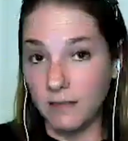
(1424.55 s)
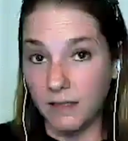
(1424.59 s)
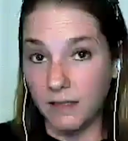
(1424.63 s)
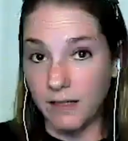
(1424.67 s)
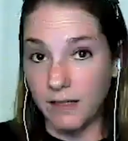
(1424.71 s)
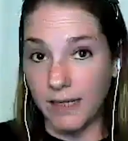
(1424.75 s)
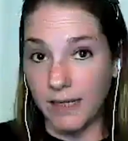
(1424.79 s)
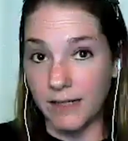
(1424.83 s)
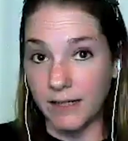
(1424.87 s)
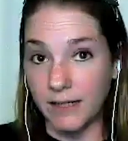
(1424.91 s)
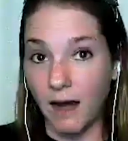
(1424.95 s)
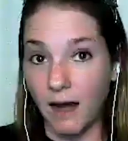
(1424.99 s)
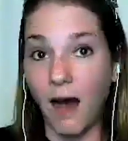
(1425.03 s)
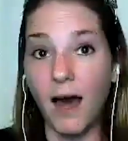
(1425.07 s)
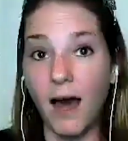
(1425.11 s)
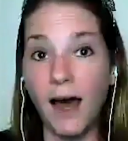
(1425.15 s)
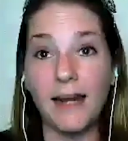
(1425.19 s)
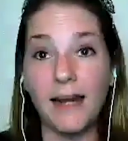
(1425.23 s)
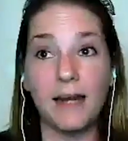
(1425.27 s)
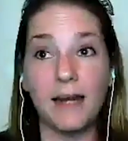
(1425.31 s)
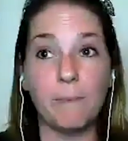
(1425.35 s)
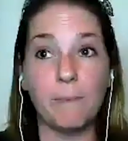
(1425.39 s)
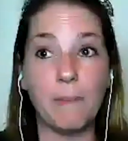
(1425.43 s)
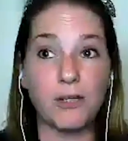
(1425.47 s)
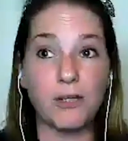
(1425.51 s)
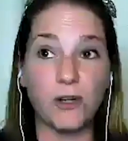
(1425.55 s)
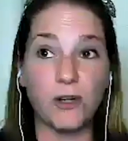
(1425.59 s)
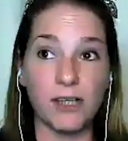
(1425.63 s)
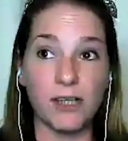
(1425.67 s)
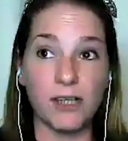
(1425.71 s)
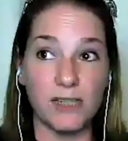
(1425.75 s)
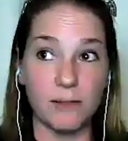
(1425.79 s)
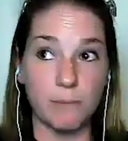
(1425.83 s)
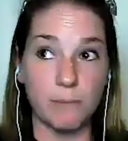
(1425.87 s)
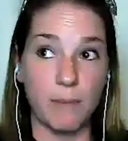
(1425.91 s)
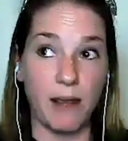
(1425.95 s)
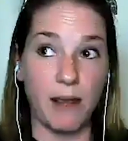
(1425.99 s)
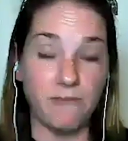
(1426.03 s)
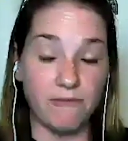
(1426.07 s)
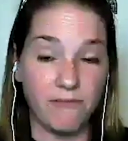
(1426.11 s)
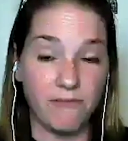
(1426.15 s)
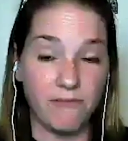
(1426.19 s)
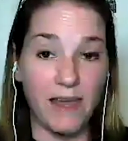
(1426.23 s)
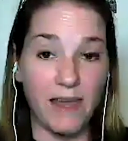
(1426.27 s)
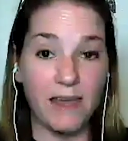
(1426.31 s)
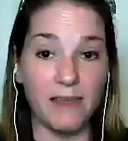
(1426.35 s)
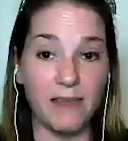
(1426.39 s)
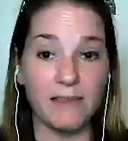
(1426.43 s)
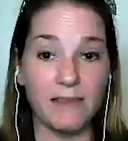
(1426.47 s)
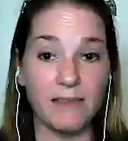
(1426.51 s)
in God and my trust in my
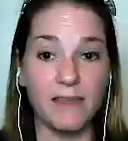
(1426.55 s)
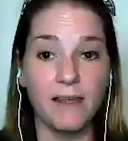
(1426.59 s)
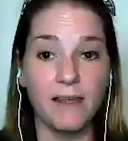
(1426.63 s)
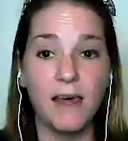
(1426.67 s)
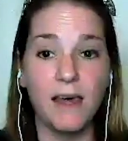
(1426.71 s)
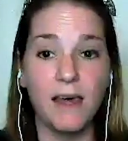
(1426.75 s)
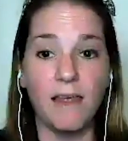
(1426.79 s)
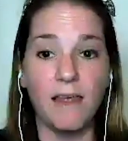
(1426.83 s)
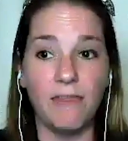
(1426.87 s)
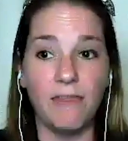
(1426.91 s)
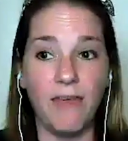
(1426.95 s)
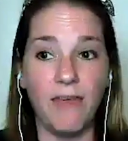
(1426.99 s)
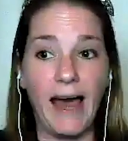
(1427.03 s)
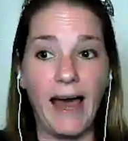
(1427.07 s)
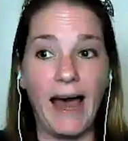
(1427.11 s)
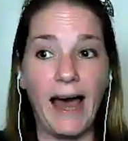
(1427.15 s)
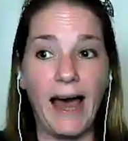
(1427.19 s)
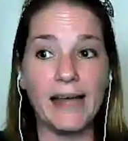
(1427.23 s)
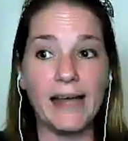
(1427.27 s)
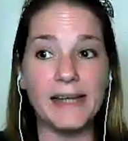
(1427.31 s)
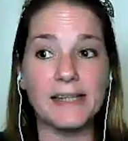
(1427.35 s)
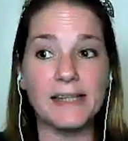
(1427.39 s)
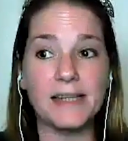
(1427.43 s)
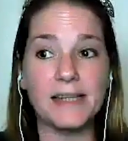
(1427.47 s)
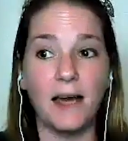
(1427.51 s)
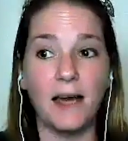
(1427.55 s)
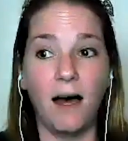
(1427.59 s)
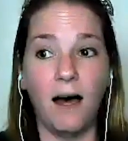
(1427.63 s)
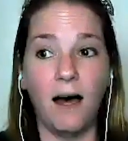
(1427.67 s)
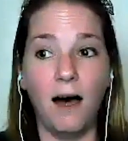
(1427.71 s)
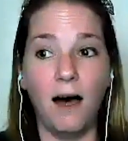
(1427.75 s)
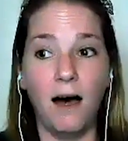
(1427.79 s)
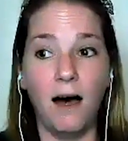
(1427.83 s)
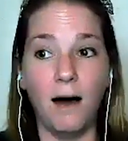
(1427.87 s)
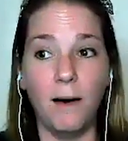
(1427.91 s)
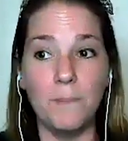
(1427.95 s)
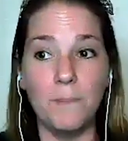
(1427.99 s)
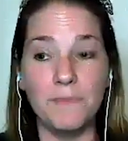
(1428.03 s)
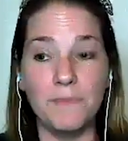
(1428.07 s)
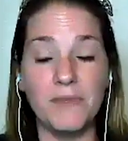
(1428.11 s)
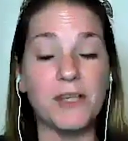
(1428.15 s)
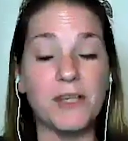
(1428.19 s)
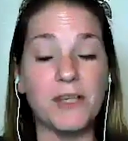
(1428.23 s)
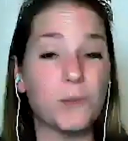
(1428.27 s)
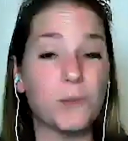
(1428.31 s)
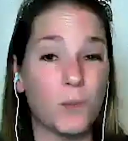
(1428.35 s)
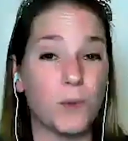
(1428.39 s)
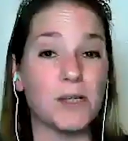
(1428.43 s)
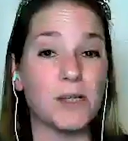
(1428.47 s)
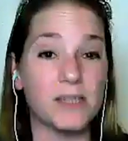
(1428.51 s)
faith that um, this
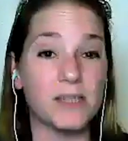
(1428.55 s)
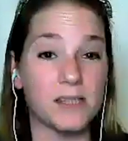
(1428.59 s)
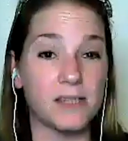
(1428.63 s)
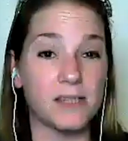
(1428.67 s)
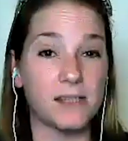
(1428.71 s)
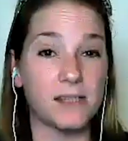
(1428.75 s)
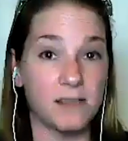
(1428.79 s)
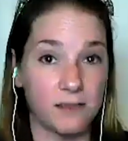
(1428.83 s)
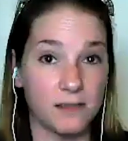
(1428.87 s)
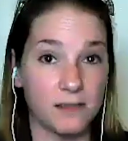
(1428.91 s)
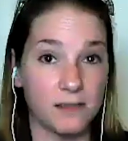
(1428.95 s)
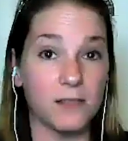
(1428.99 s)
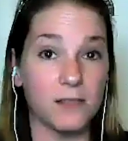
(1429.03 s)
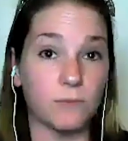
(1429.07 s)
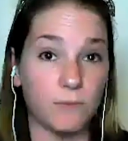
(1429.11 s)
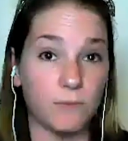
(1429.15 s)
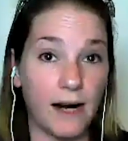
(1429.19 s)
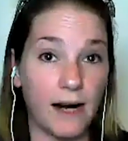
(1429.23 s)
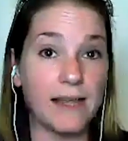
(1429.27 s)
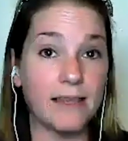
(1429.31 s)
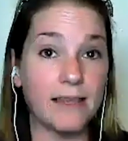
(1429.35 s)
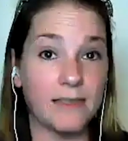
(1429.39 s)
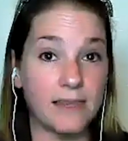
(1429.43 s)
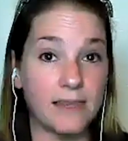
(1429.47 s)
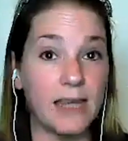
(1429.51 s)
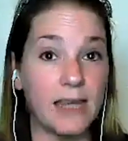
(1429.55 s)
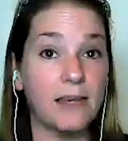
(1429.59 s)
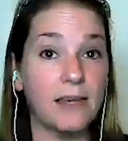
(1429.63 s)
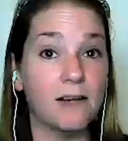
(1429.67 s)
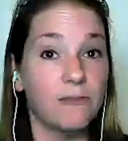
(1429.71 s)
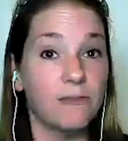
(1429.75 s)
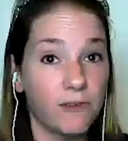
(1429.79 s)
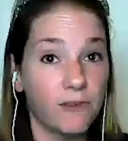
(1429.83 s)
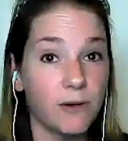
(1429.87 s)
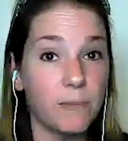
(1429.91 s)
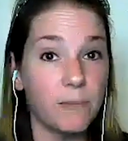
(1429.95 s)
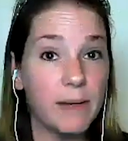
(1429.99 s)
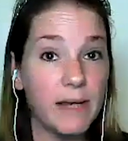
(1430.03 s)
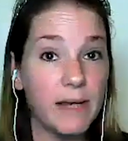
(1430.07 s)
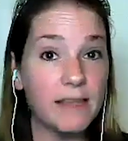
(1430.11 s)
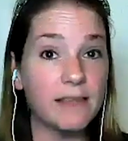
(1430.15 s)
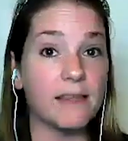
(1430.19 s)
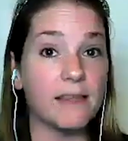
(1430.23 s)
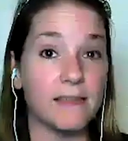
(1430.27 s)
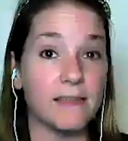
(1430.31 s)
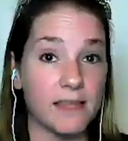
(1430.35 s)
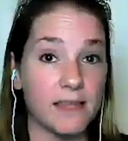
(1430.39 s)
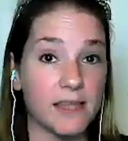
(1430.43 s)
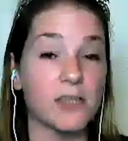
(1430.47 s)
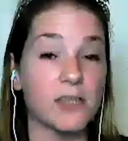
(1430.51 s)
was the right thing for me, that
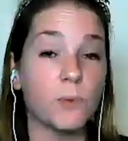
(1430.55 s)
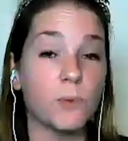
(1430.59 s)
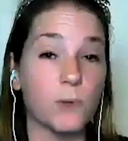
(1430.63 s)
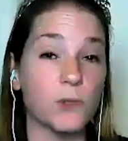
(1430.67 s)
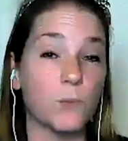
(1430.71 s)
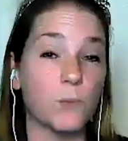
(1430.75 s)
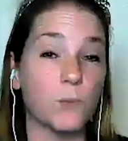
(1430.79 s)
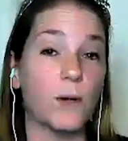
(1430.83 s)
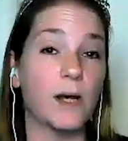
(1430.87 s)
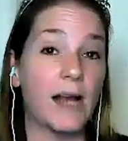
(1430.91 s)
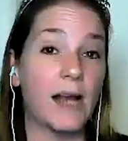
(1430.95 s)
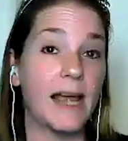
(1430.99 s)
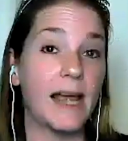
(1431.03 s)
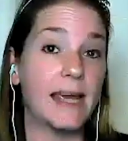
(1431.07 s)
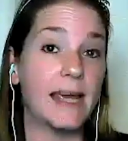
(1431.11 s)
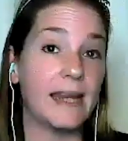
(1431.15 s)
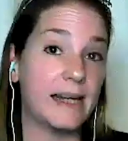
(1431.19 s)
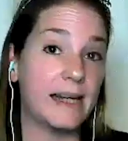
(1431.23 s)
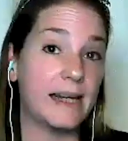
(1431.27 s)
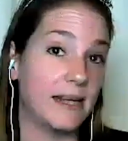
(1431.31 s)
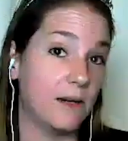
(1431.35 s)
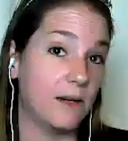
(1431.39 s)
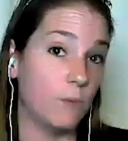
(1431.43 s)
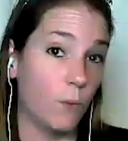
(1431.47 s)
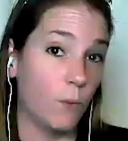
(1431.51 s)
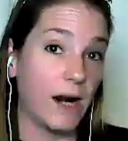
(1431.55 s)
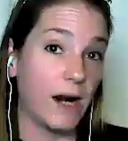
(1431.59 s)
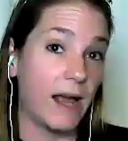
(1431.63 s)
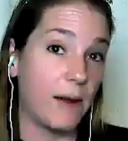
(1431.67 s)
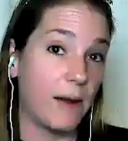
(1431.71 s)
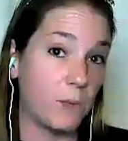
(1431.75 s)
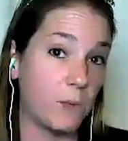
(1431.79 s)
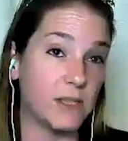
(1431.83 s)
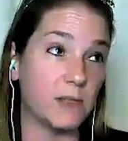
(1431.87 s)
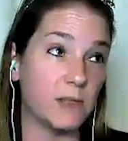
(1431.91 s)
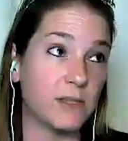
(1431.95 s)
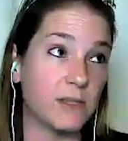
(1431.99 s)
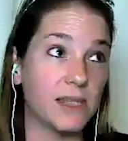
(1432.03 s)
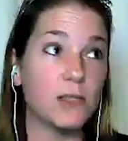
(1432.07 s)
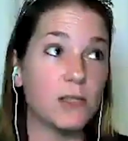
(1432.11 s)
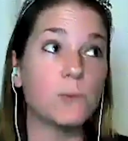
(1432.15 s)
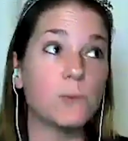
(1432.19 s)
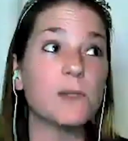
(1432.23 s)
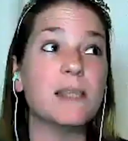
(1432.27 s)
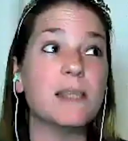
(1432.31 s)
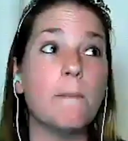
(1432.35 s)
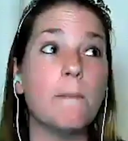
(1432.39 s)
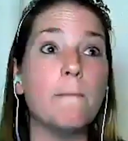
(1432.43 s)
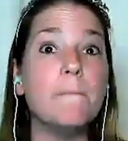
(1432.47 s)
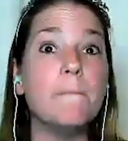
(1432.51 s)
this was what I had, what I was, this was
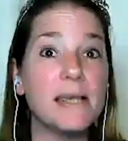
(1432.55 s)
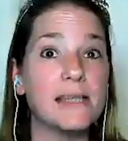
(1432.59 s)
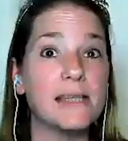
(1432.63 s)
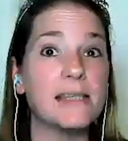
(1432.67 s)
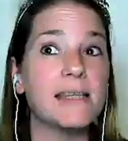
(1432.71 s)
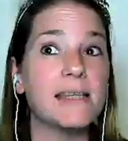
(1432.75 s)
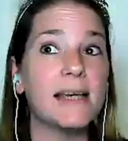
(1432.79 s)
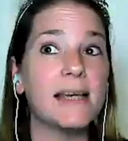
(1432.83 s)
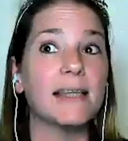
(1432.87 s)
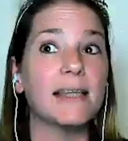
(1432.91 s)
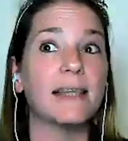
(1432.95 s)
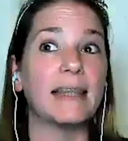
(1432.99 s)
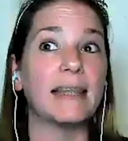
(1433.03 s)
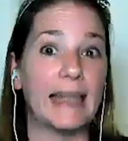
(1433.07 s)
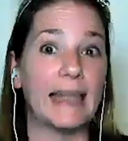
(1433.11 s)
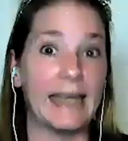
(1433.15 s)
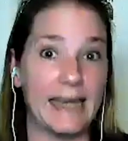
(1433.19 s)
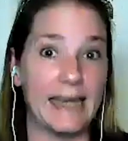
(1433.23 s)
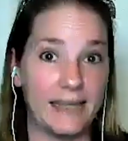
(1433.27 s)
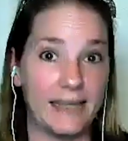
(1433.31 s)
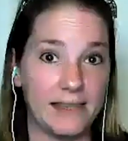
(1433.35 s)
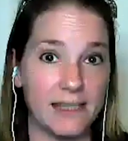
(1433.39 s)
the missing link.